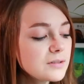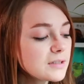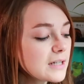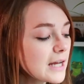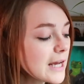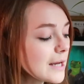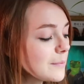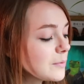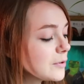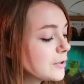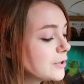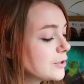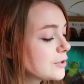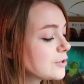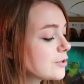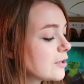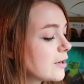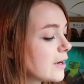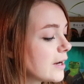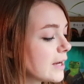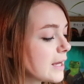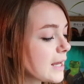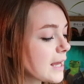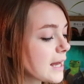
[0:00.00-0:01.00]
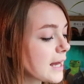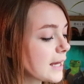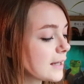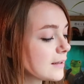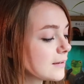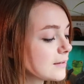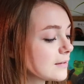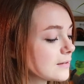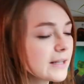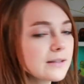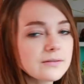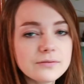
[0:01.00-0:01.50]
today I'm gonna try
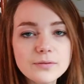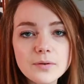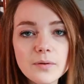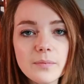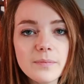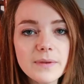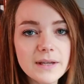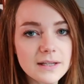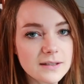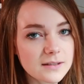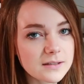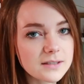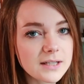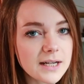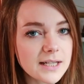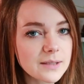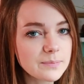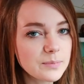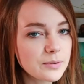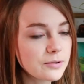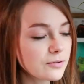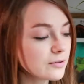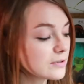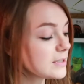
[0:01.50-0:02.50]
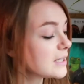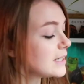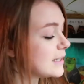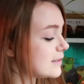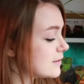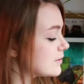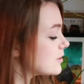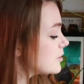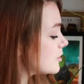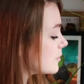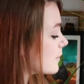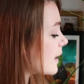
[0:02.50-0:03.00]
and transform this chessboard
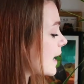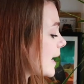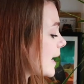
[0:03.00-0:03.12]
into a